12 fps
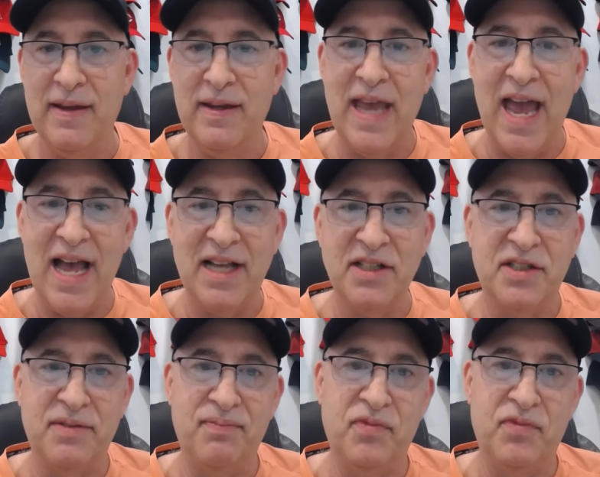
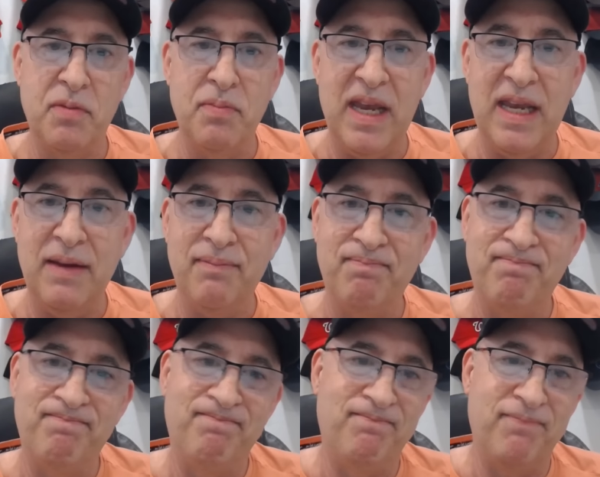Yaz, to me,
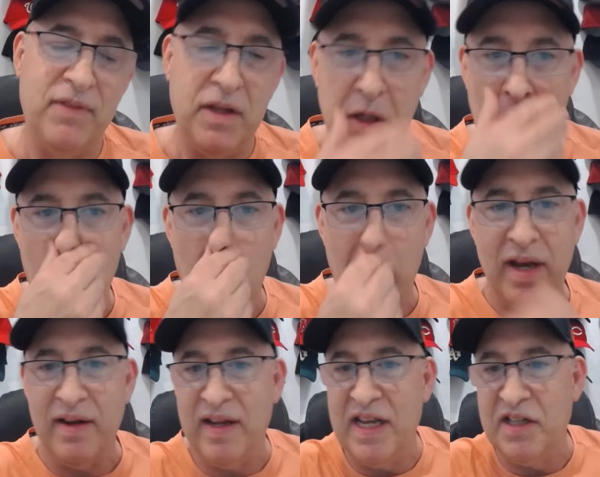you know
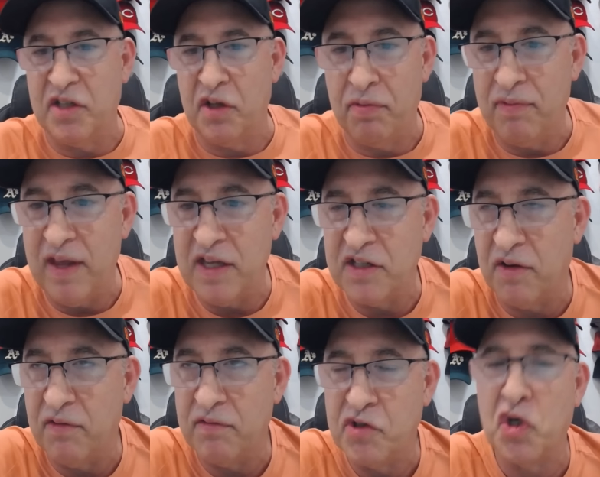what? He's
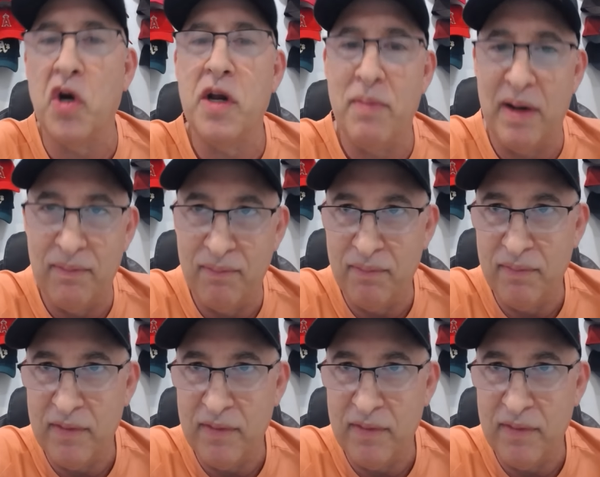a journeyman.